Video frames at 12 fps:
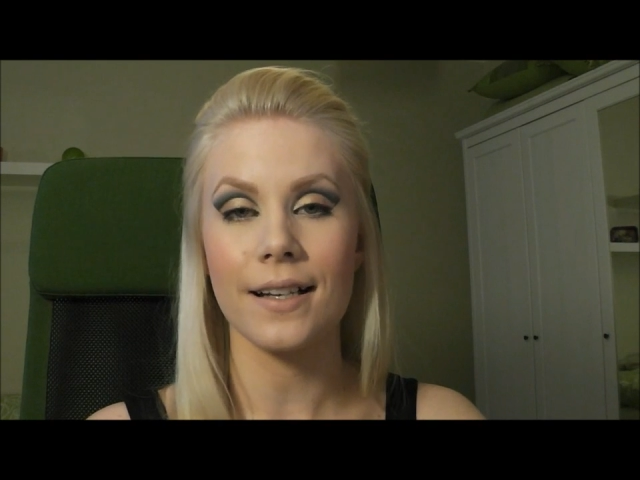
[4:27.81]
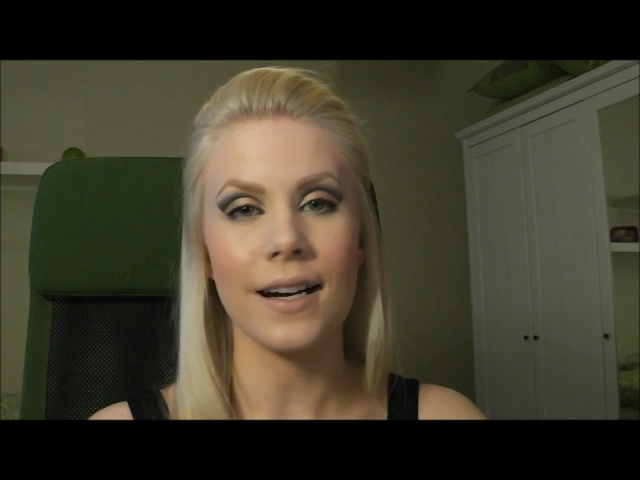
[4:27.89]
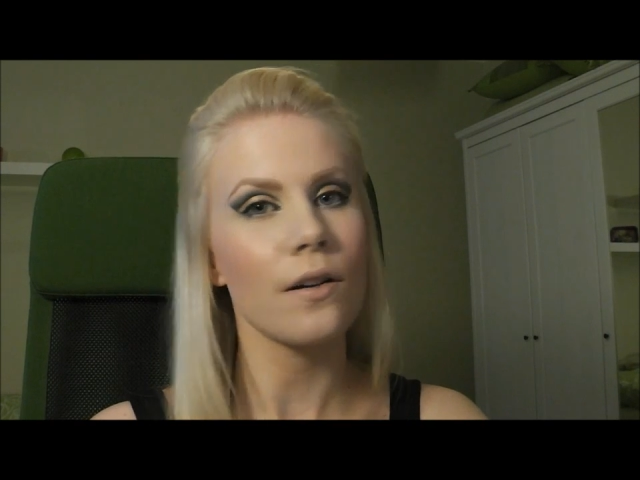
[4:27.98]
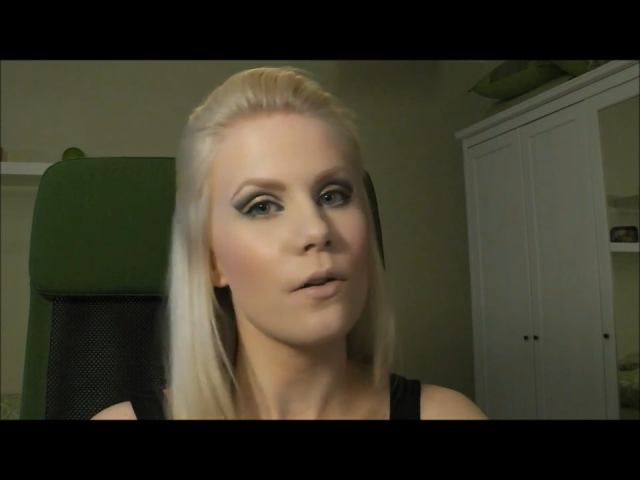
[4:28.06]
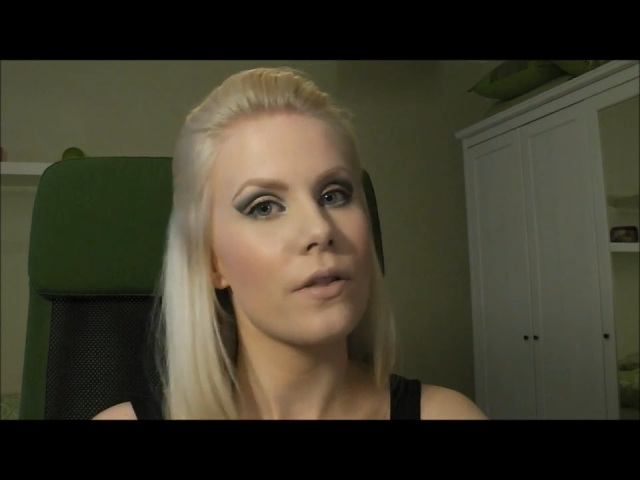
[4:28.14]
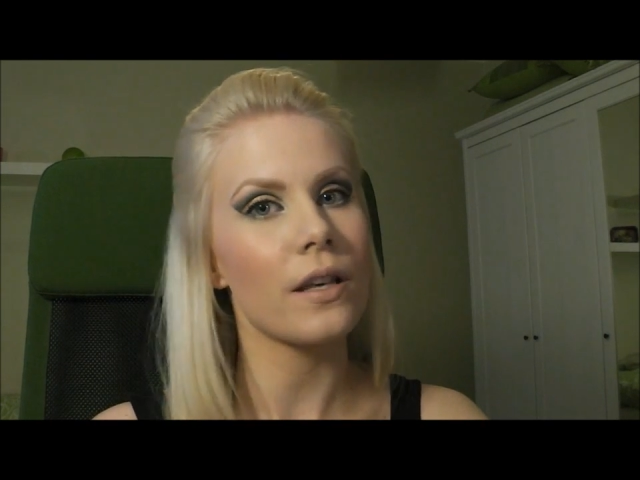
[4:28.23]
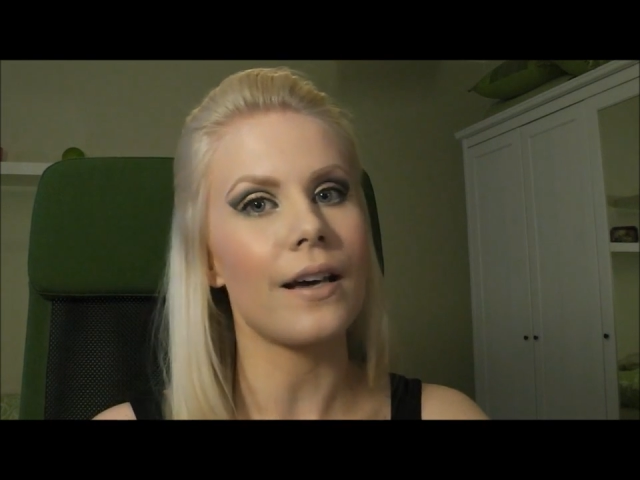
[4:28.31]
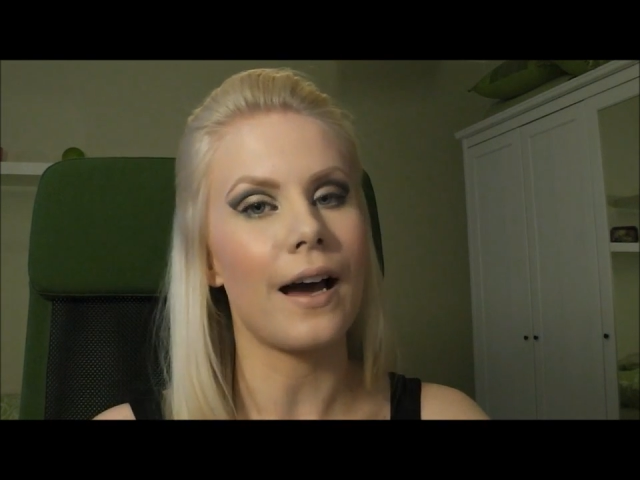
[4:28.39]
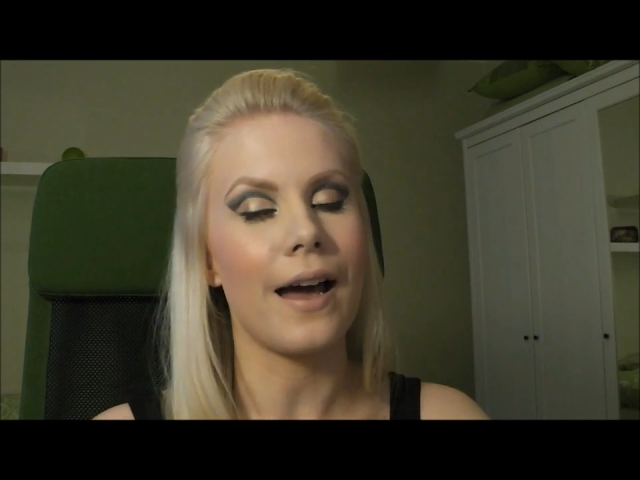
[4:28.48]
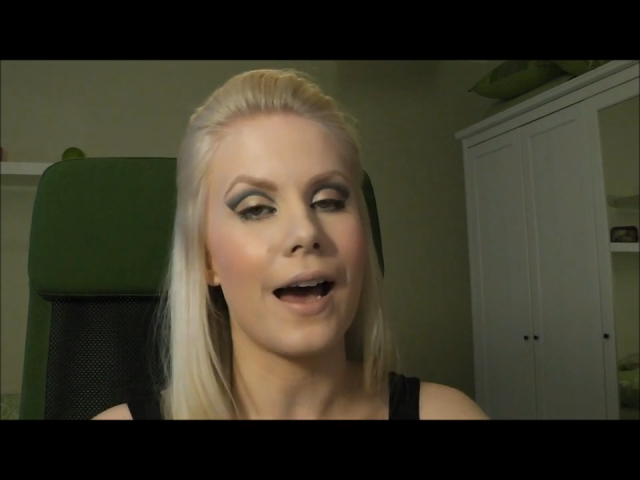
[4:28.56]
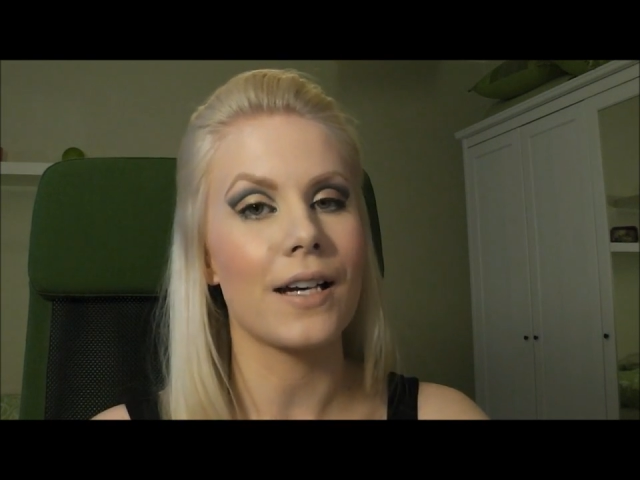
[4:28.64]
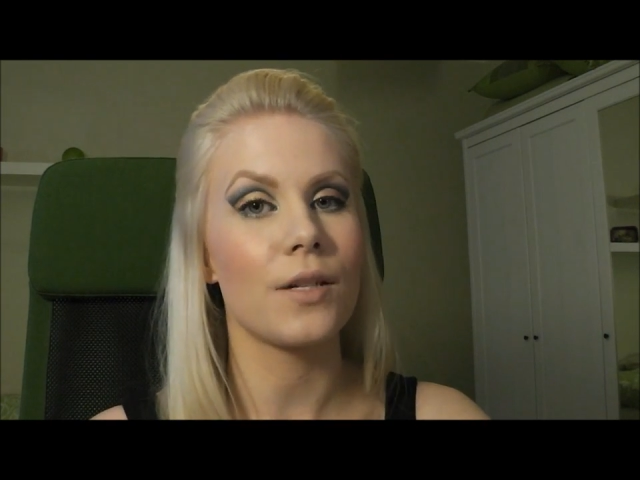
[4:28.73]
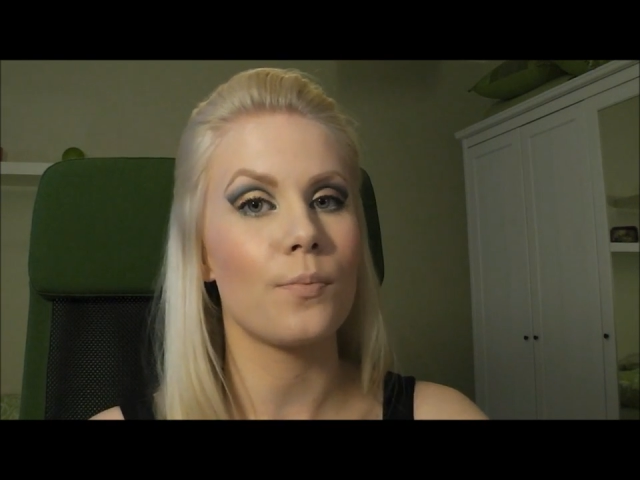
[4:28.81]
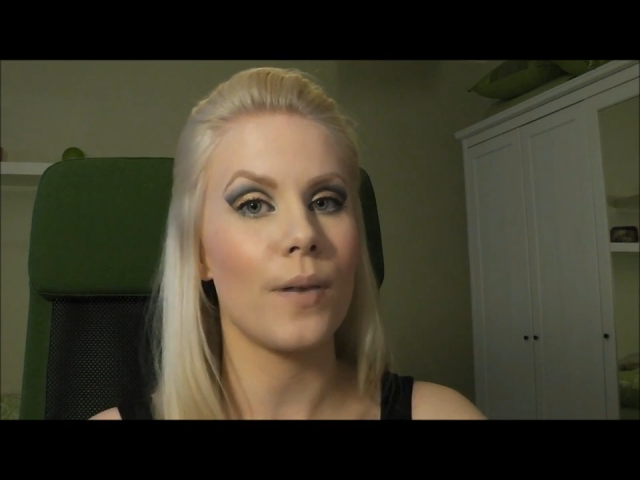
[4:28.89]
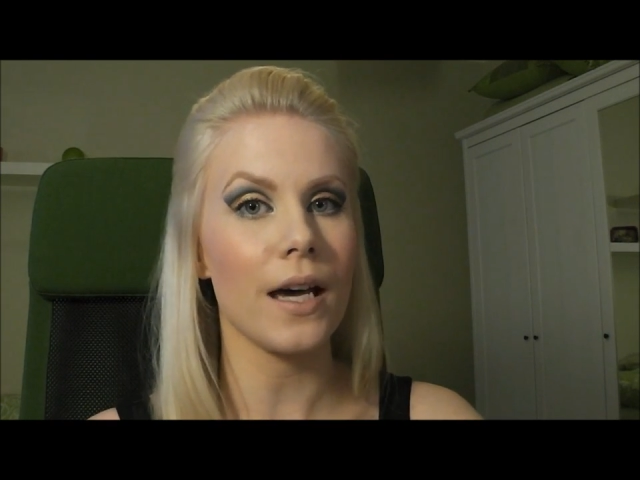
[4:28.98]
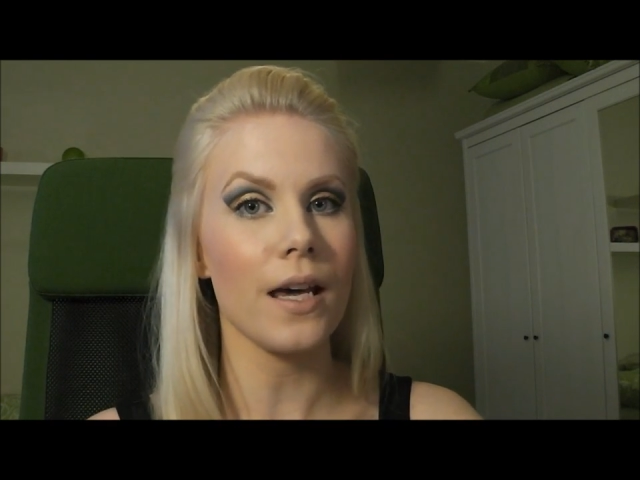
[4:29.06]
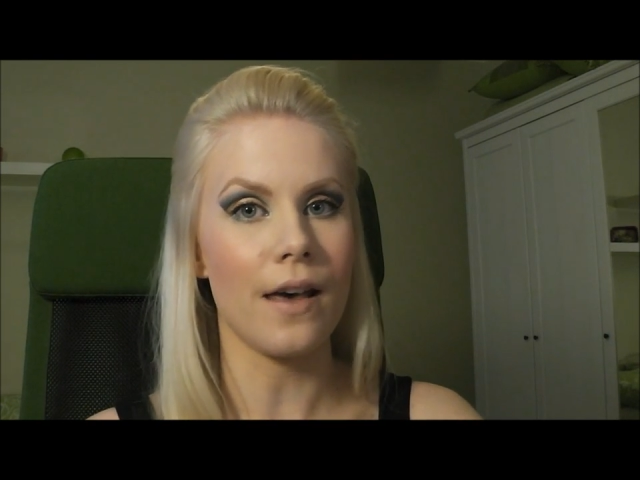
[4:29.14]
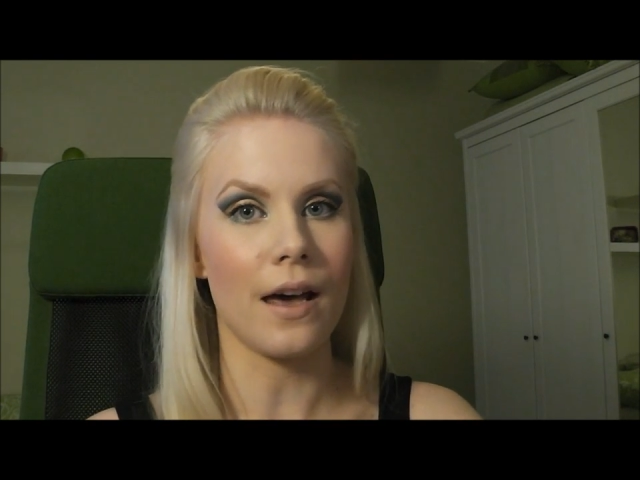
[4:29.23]
and I don't think I had to
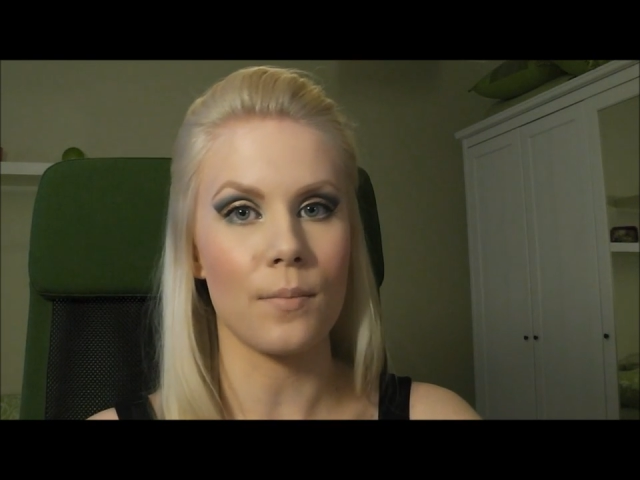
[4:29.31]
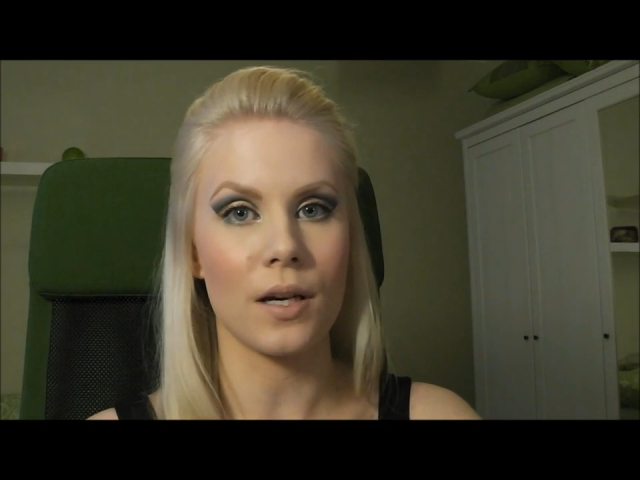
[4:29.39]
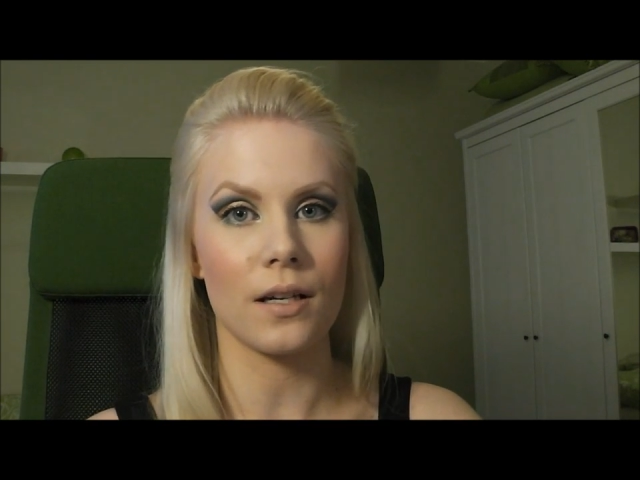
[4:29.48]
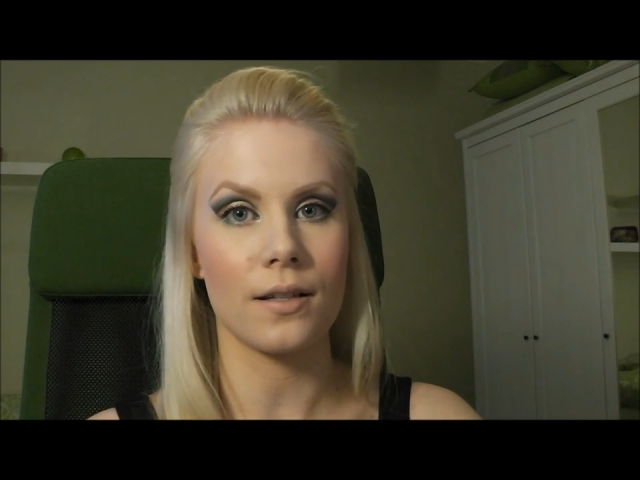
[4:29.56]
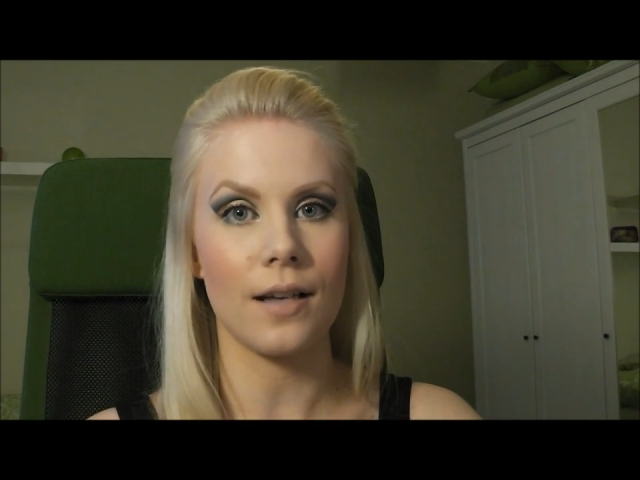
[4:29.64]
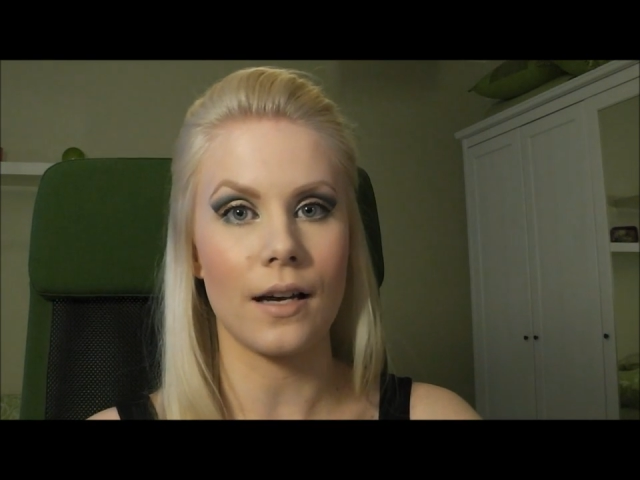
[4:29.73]
pay that because